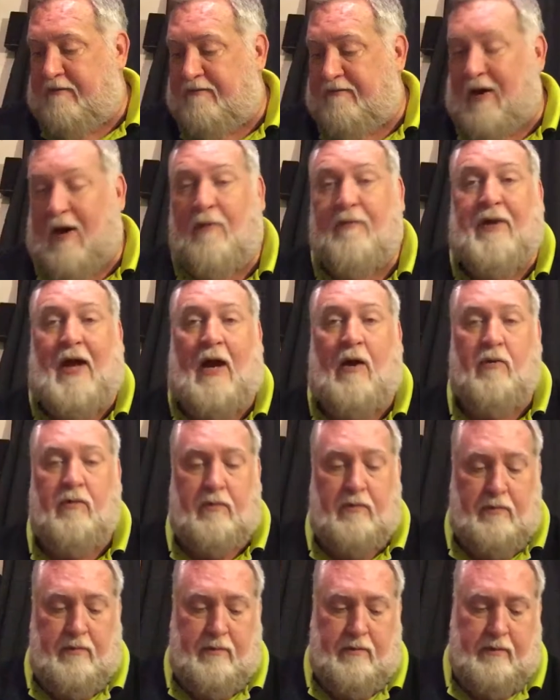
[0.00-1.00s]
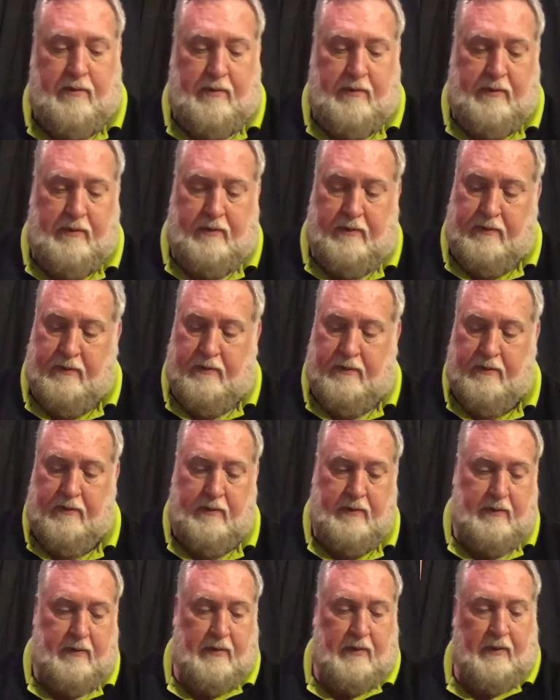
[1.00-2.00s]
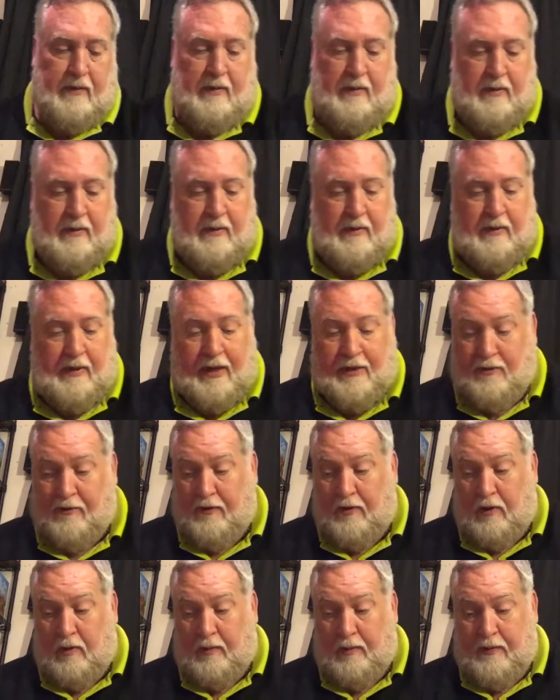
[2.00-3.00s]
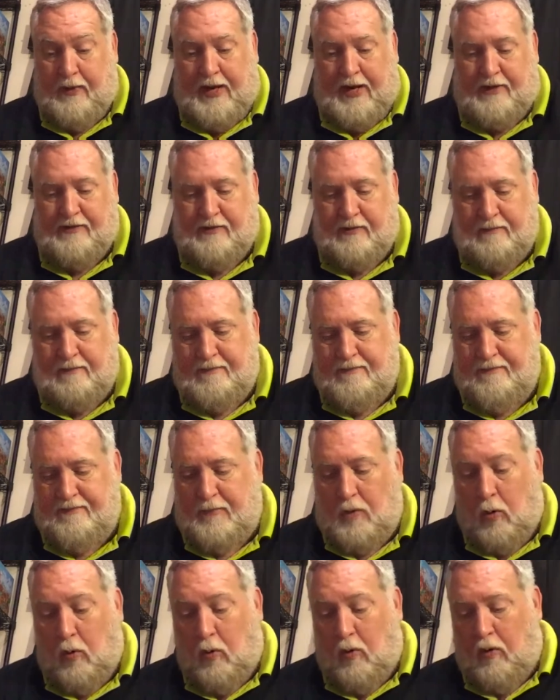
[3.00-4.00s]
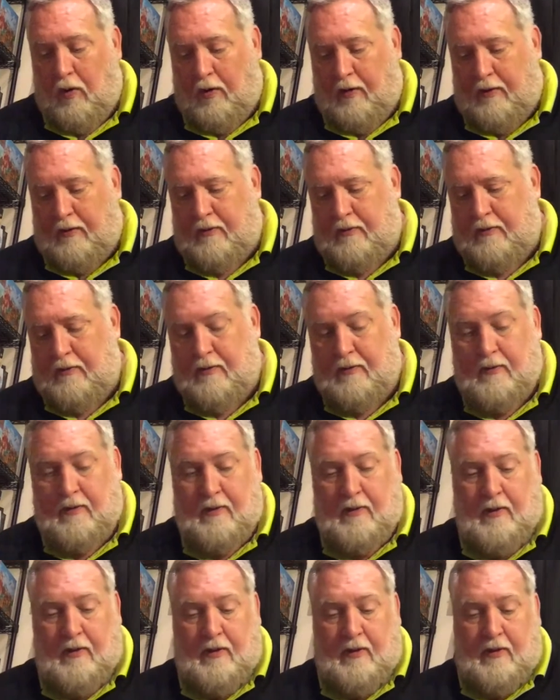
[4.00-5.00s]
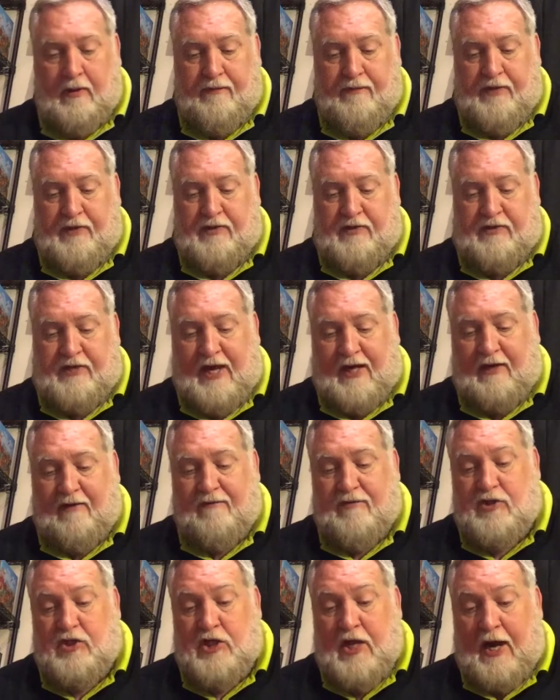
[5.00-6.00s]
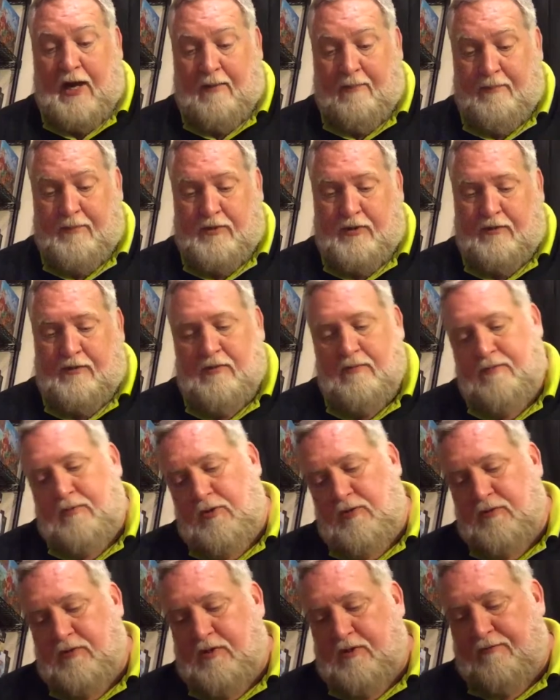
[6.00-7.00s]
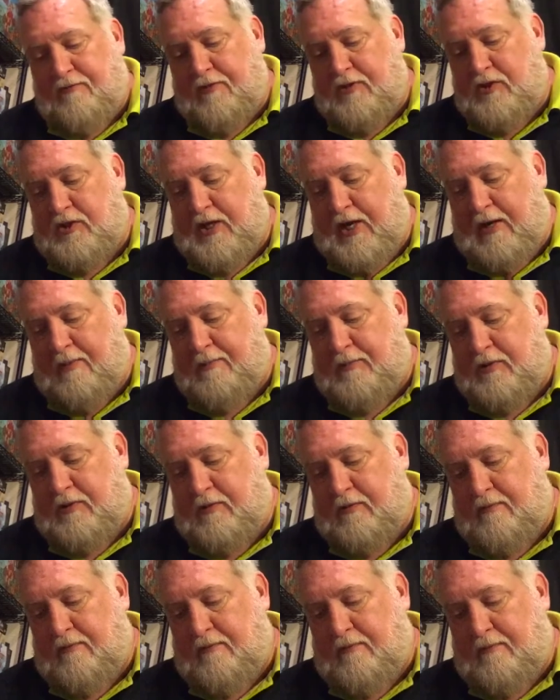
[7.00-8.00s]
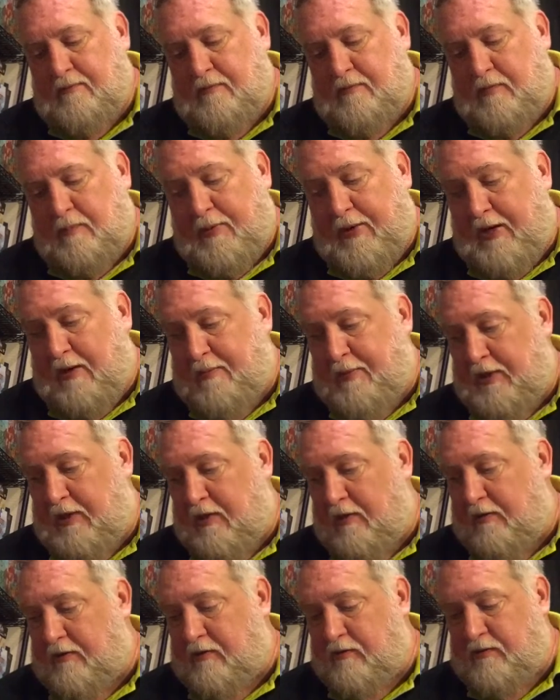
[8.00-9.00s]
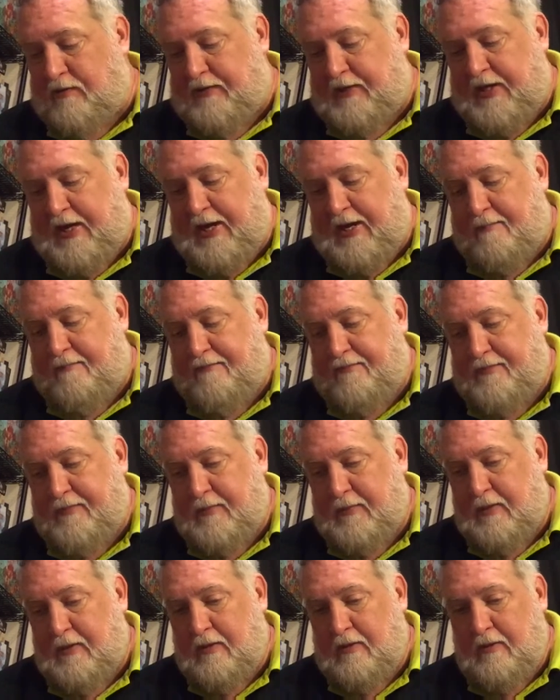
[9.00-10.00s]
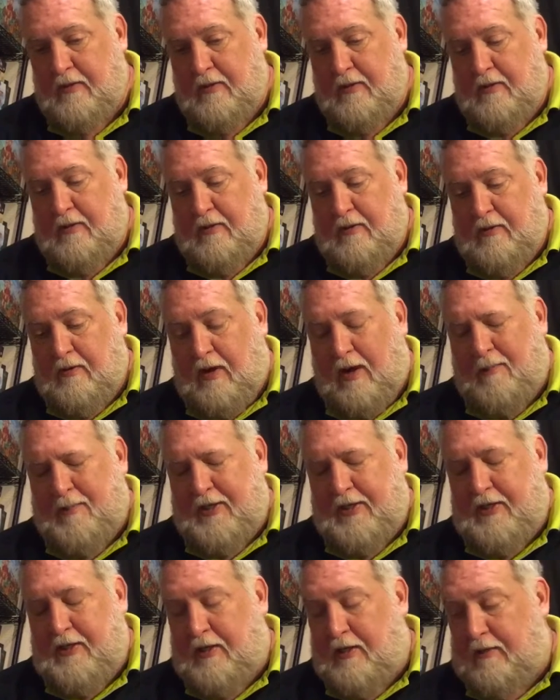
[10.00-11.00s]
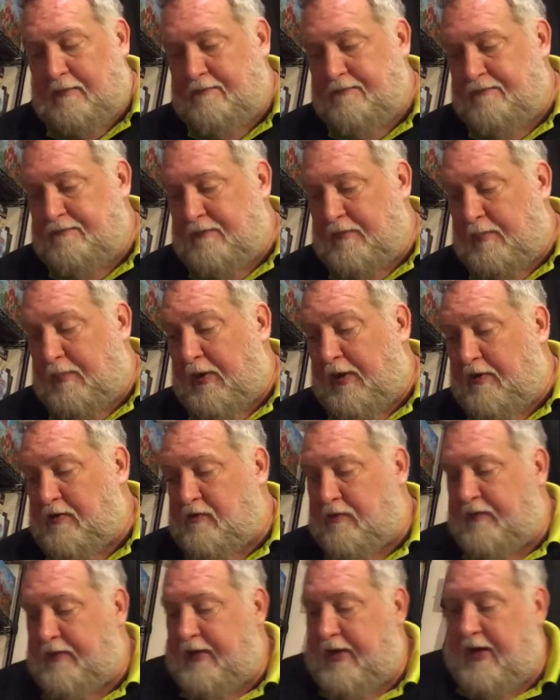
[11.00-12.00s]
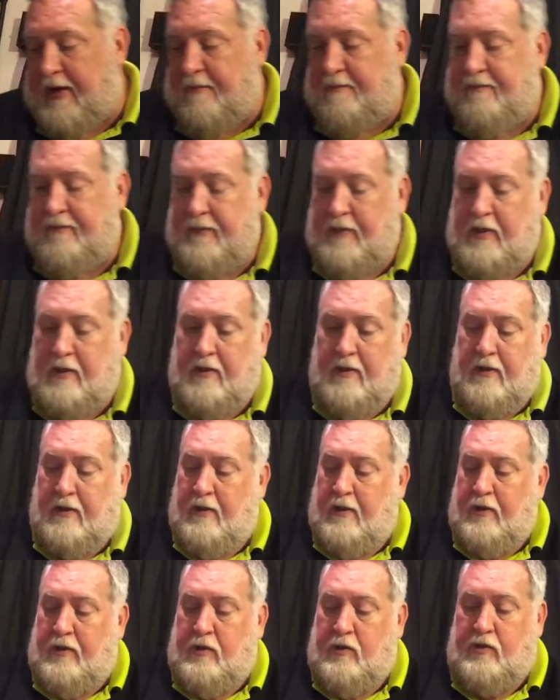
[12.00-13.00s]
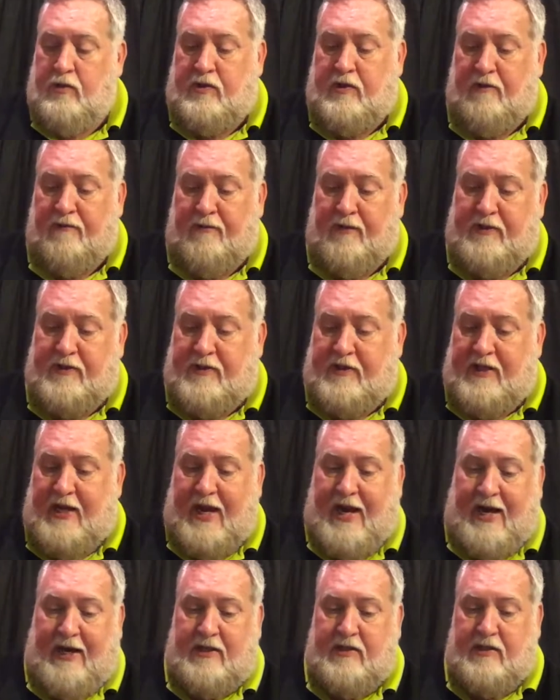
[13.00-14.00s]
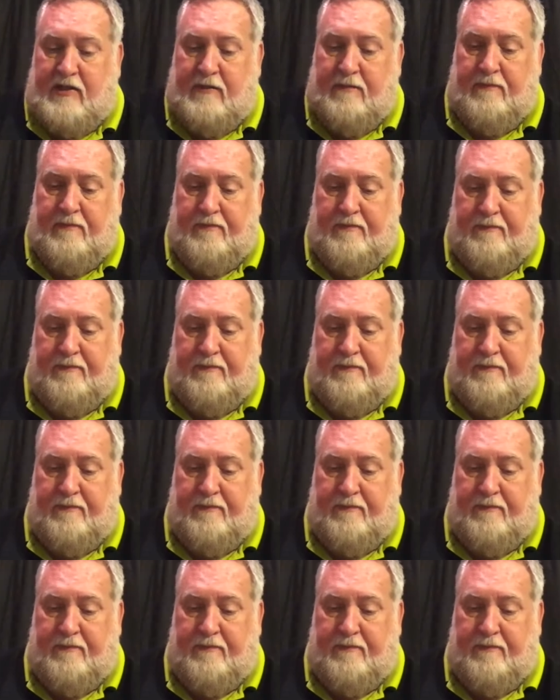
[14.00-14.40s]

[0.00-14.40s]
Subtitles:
found out, and you're the only one who hasn't, or the stack of gems, and they use different gems depending on how many characters are in the game, or how many players are in the game, use different stacks